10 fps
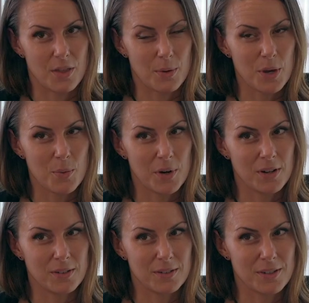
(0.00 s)
Three
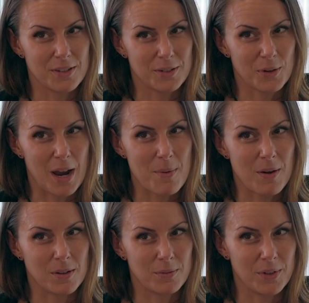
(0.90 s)
words to describe
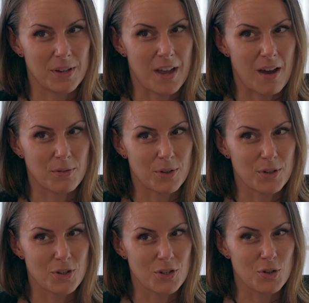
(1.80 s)
how I was feeling after
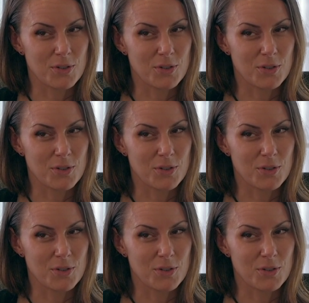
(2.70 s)
the shoot: